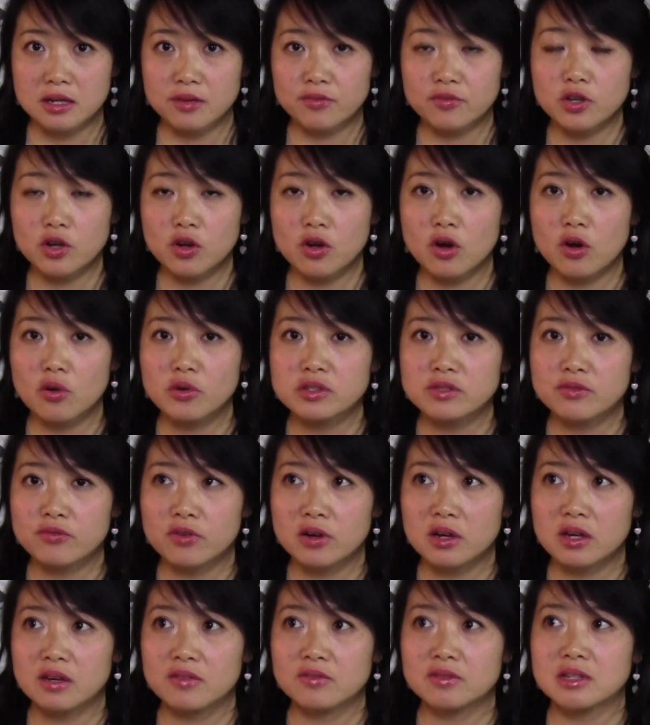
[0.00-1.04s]
If the goal is
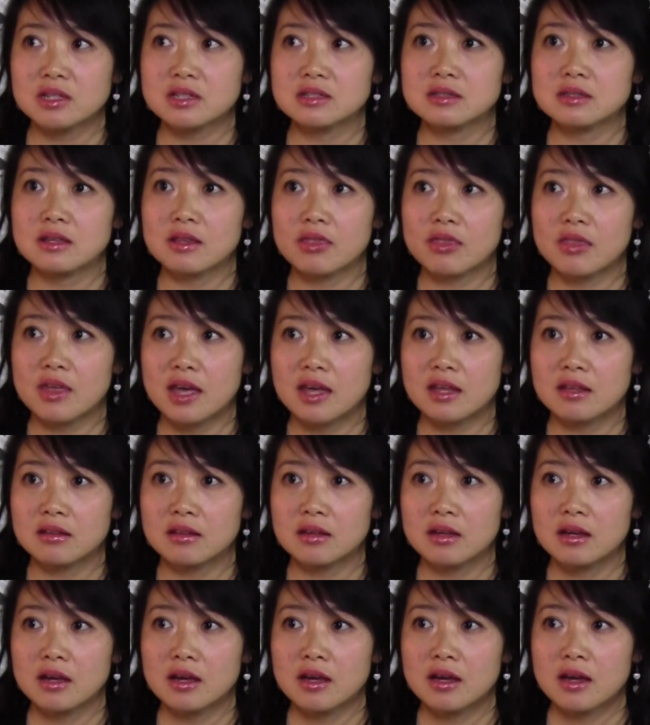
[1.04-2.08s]
forgiveness,
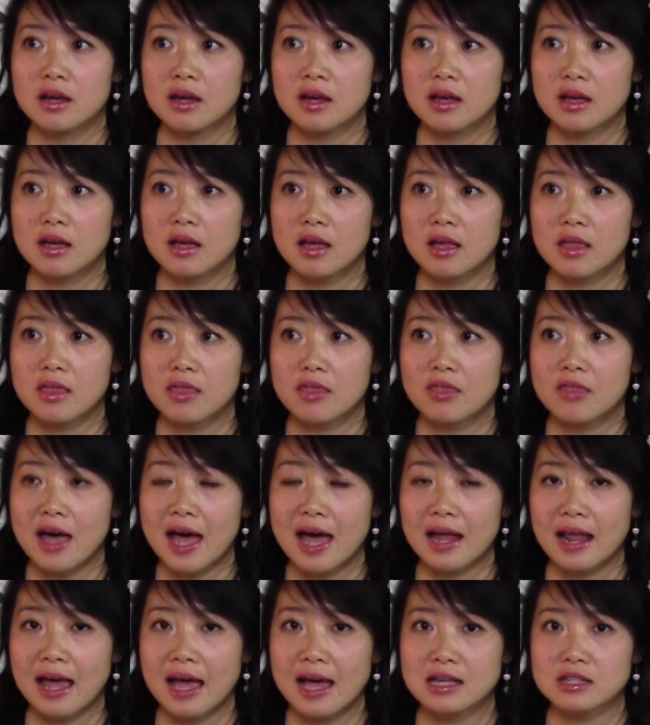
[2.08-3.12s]
then
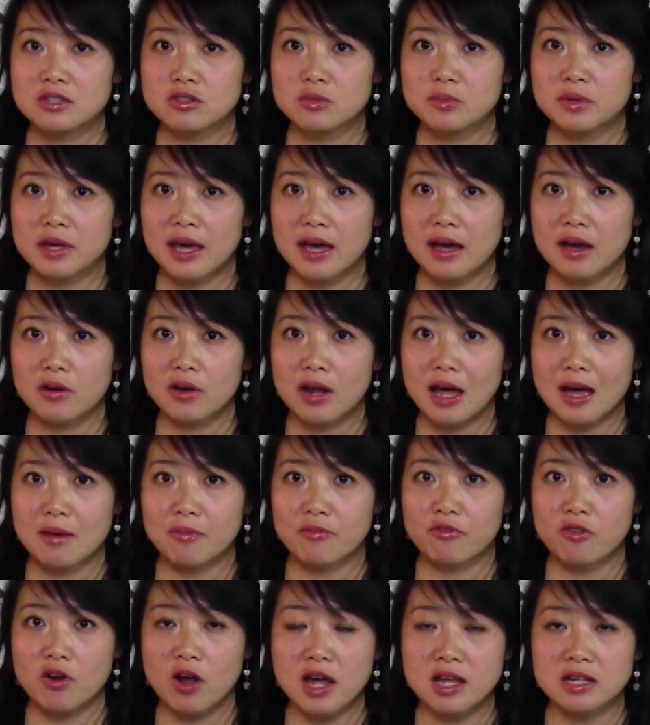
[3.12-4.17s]
that has to be held
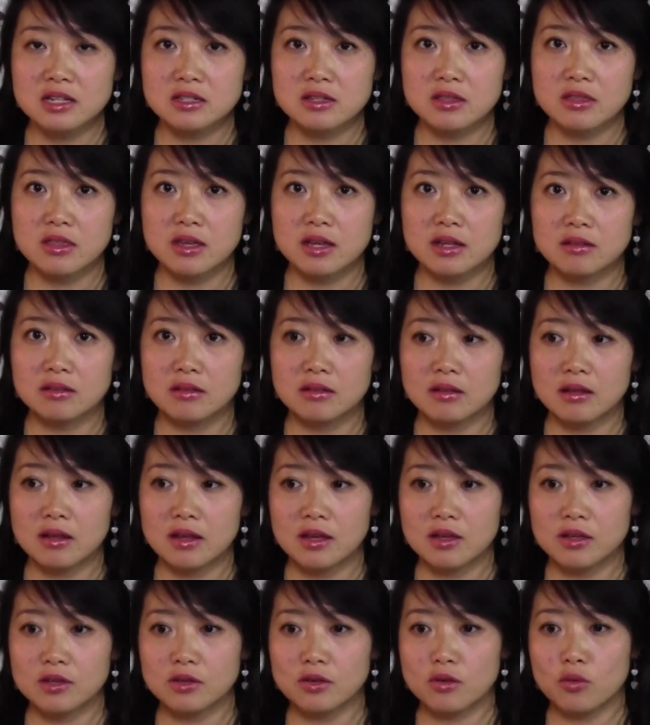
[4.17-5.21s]
up front. Then
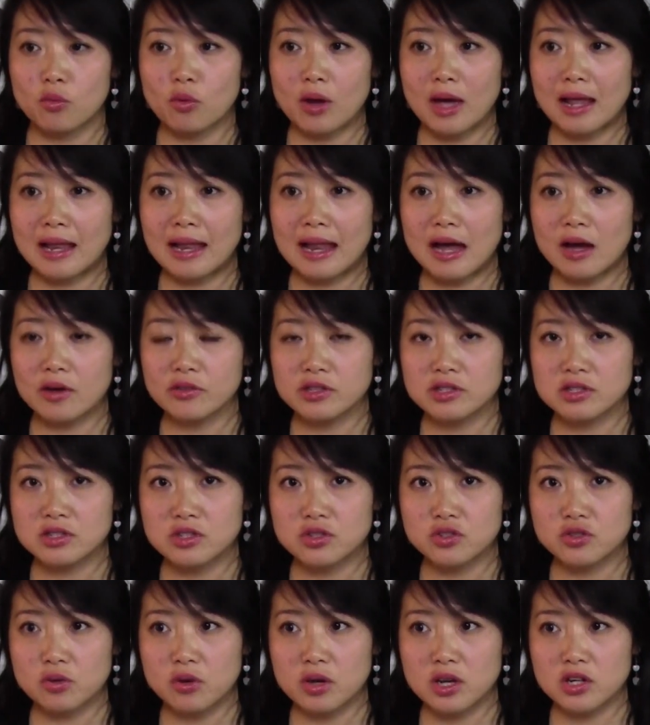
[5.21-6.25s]
we allow the
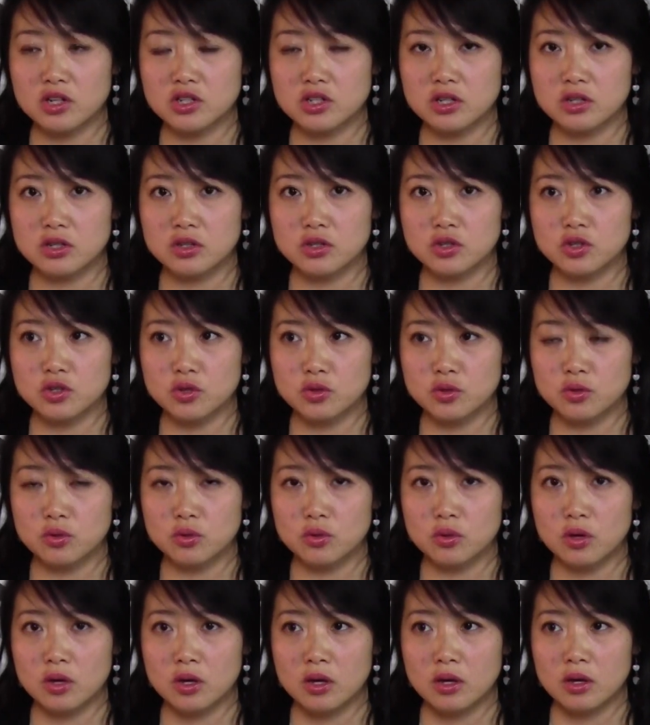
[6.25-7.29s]
situation
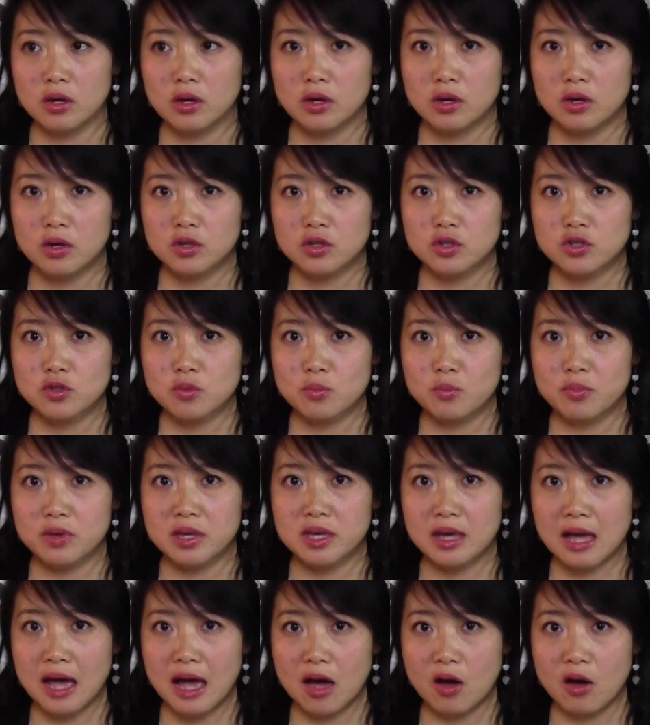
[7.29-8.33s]
to
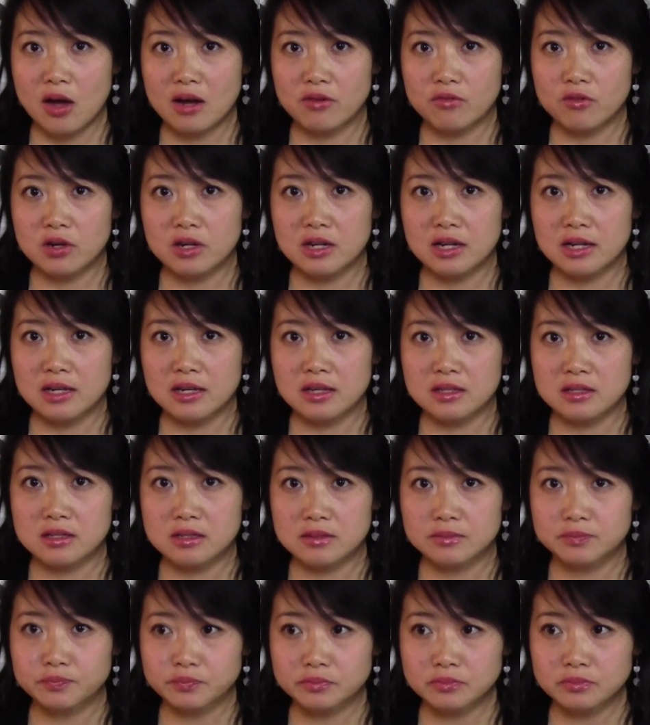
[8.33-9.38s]
be however it
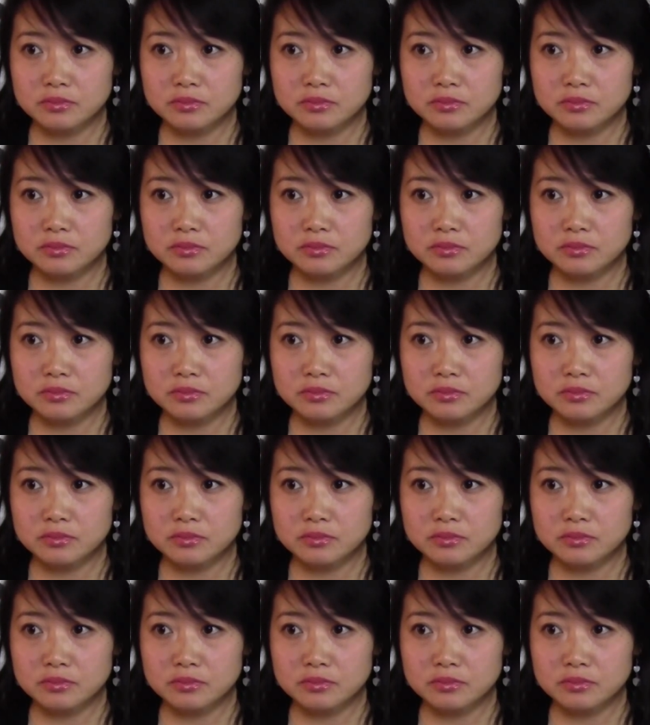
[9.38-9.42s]
is.